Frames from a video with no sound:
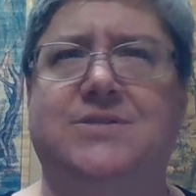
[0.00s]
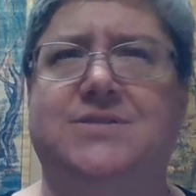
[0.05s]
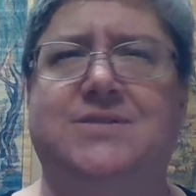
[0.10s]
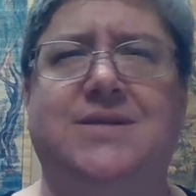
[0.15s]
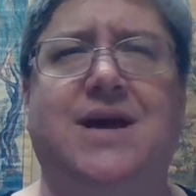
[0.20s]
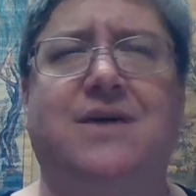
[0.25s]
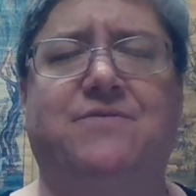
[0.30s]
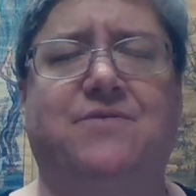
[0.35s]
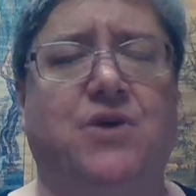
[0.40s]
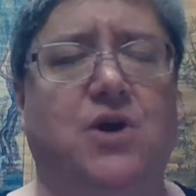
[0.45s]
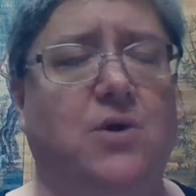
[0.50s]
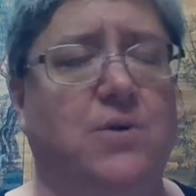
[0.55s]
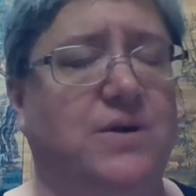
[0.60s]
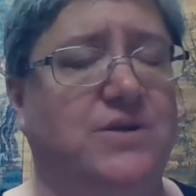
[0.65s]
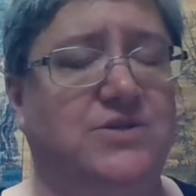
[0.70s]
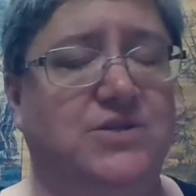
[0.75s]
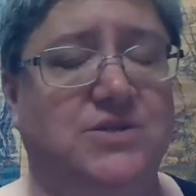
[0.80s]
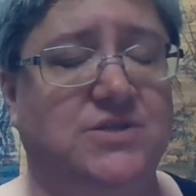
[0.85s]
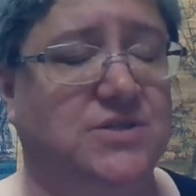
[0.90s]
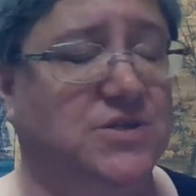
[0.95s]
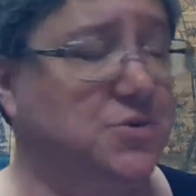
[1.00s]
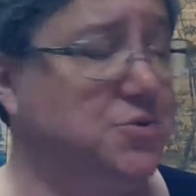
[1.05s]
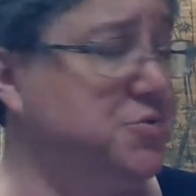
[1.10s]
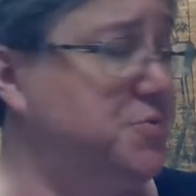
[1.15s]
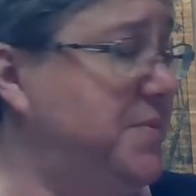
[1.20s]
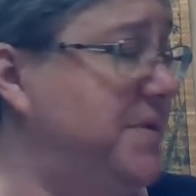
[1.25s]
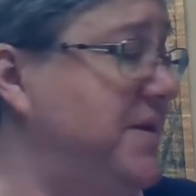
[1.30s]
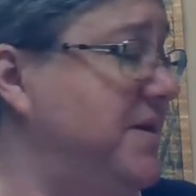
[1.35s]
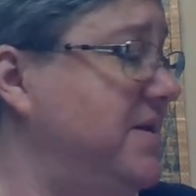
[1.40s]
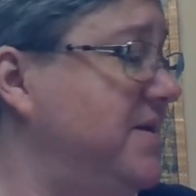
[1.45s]
have courage, excuse
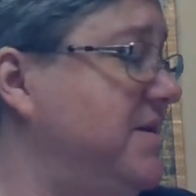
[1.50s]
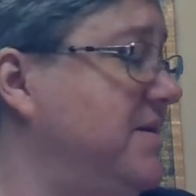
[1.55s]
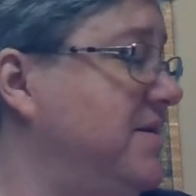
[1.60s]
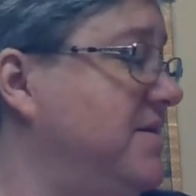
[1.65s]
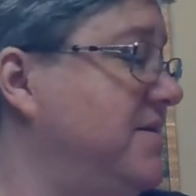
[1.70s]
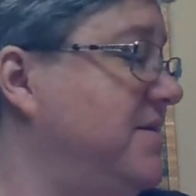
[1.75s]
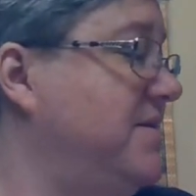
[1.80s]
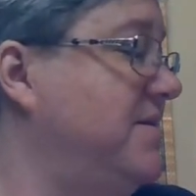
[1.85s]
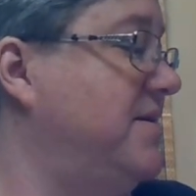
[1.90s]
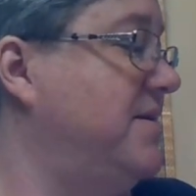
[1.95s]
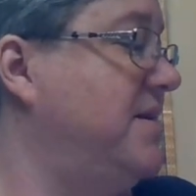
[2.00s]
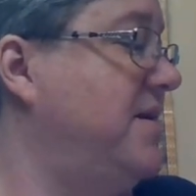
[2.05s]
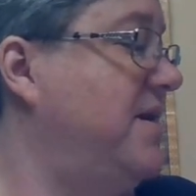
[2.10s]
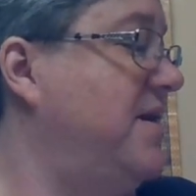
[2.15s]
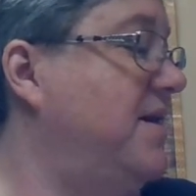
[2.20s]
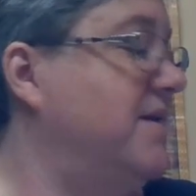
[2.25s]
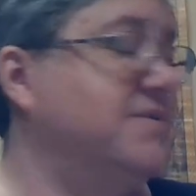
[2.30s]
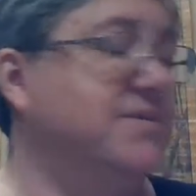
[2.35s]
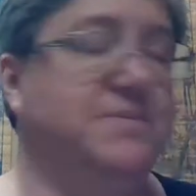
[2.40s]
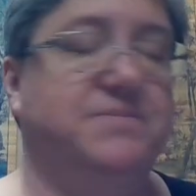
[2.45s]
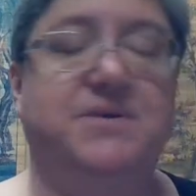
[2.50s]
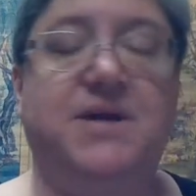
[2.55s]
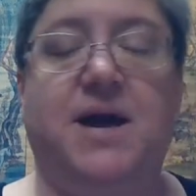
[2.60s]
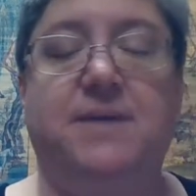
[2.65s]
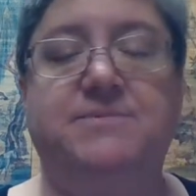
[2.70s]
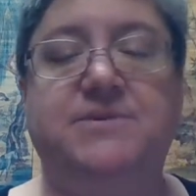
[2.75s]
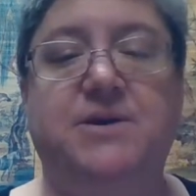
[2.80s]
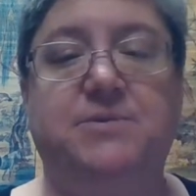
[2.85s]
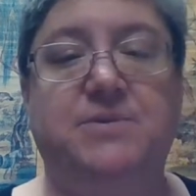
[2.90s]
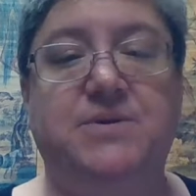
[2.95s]
me.
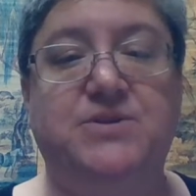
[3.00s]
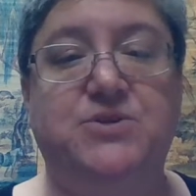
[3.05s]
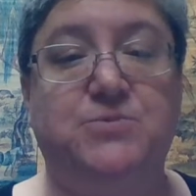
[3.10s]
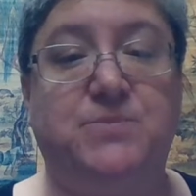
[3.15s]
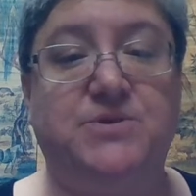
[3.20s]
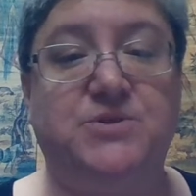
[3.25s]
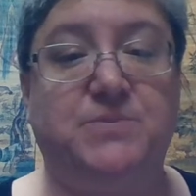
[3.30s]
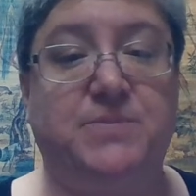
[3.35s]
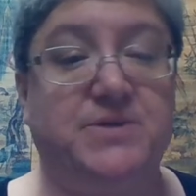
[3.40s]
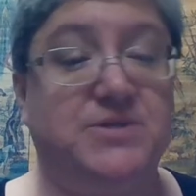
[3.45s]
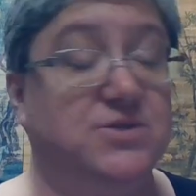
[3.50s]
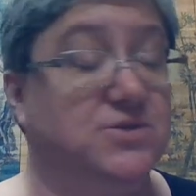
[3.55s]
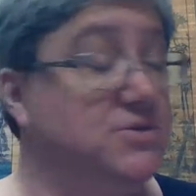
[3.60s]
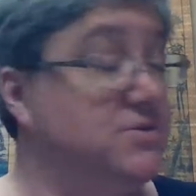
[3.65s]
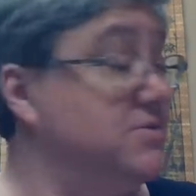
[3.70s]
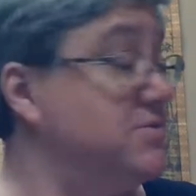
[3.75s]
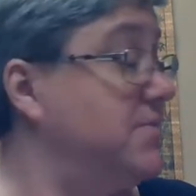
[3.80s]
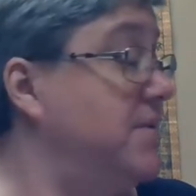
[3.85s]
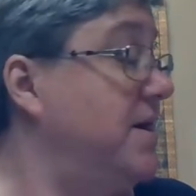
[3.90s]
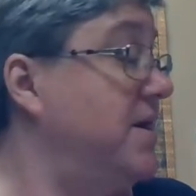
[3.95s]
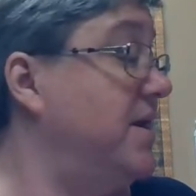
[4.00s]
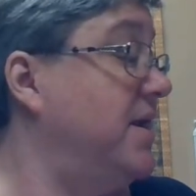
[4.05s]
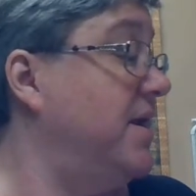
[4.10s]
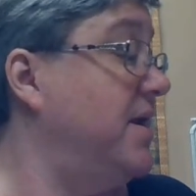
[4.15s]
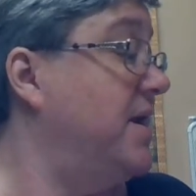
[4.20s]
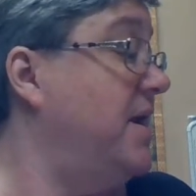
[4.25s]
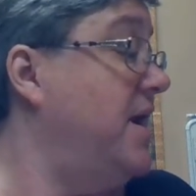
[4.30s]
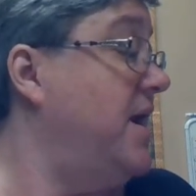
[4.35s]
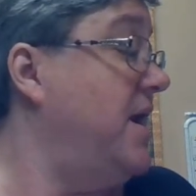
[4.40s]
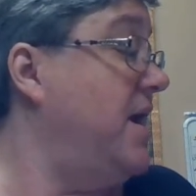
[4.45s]
Sometimes I read too much of my students' writing.
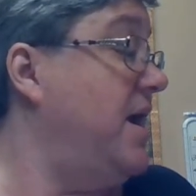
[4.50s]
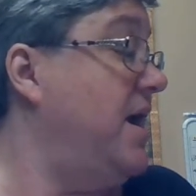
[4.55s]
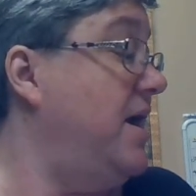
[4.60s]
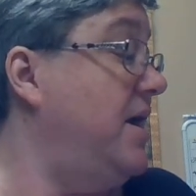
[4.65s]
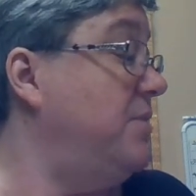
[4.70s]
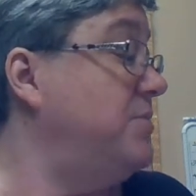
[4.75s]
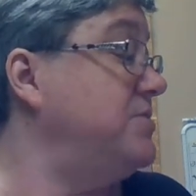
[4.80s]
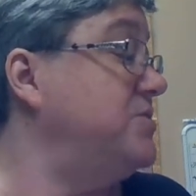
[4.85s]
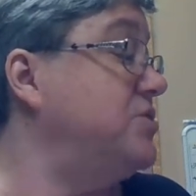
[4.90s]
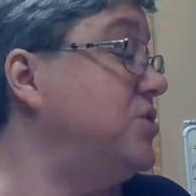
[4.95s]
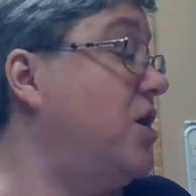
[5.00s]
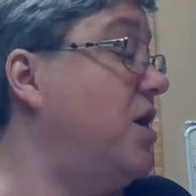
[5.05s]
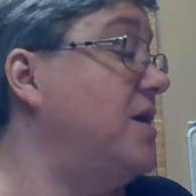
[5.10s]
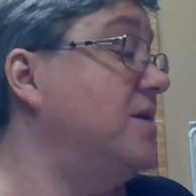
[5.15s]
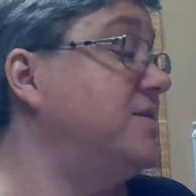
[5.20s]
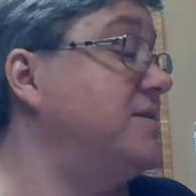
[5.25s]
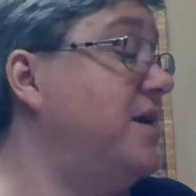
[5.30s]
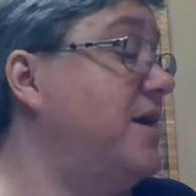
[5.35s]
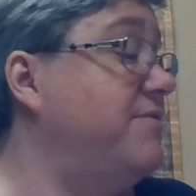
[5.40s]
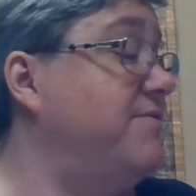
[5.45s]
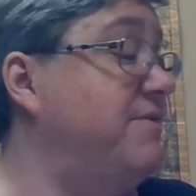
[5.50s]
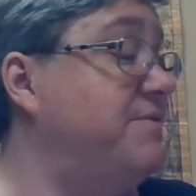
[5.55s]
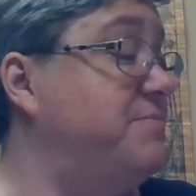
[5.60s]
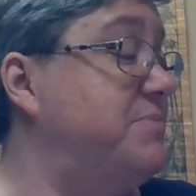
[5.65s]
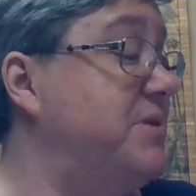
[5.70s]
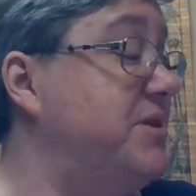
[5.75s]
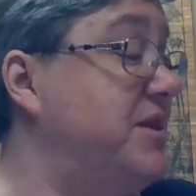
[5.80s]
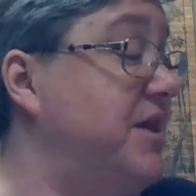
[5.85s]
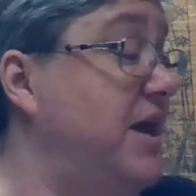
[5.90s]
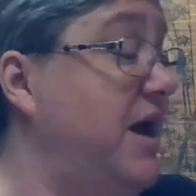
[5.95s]
I was taught to have
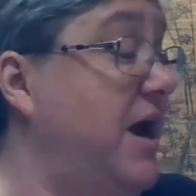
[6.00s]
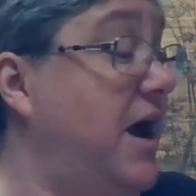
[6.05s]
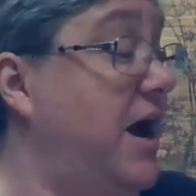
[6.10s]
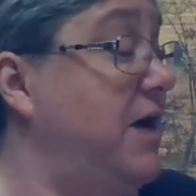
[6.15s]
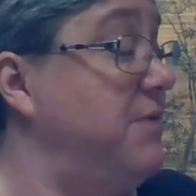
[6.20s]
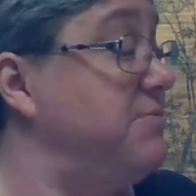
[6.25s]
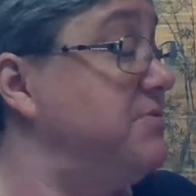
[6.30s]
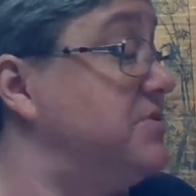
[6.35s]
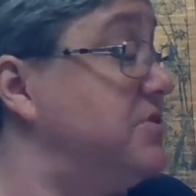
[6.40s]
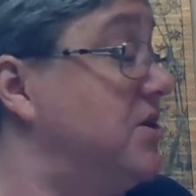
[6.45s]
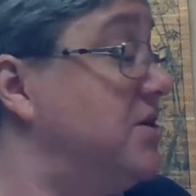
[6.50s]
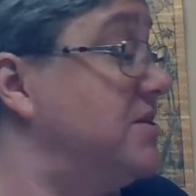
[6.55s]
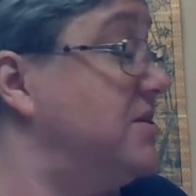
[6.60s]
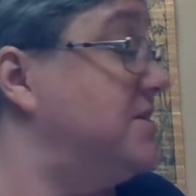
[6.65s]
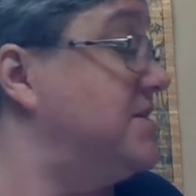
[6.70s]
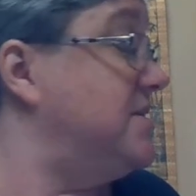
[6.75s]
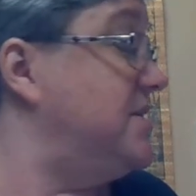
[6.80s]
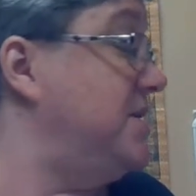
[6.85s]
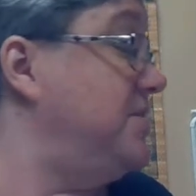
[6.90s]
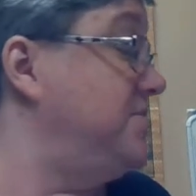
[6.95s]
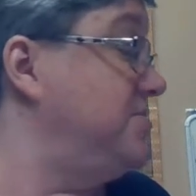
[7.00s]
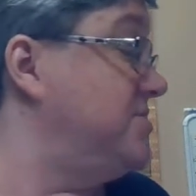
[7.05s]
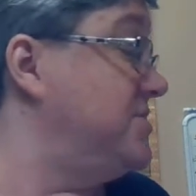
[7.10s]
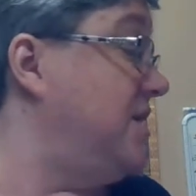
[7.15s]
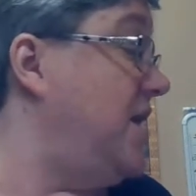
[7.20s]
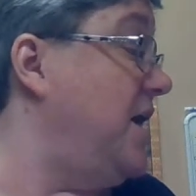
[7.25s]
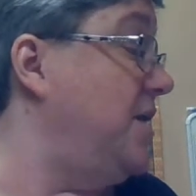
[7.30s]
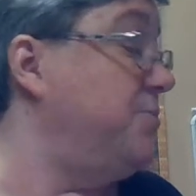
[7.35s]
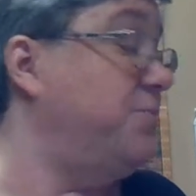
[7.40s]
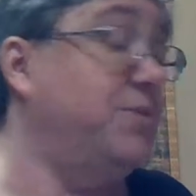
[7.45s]
empathy. I was taught the other
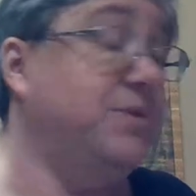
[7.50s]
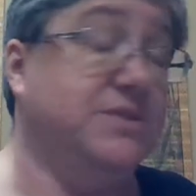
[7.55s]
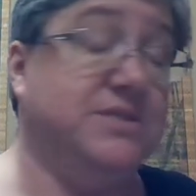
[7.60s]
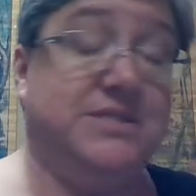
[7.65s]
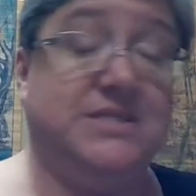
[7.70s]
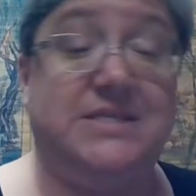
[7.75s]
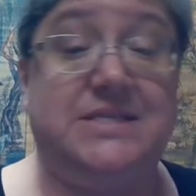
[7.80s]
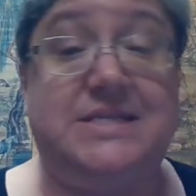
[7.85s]
side was